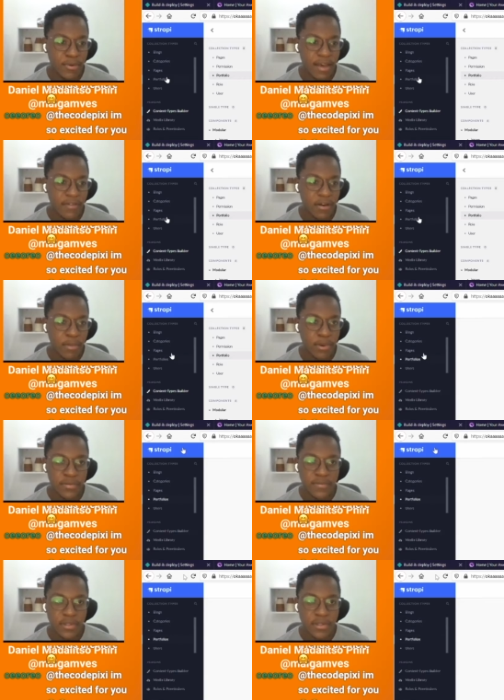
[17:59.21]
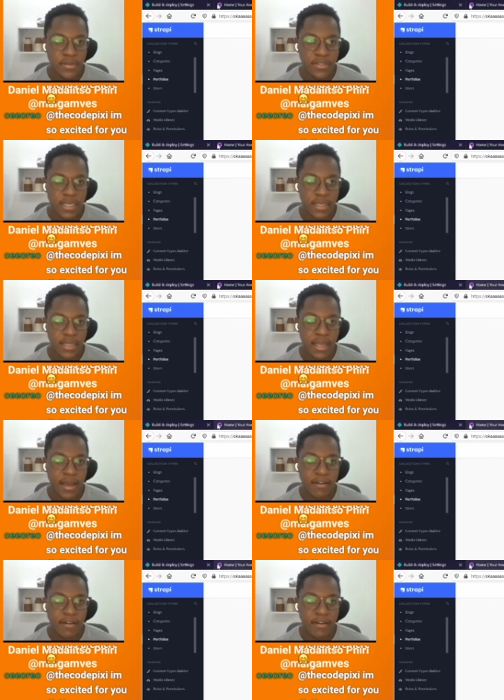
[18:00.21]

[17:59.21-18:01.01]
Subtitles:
have our portfolio site, and I have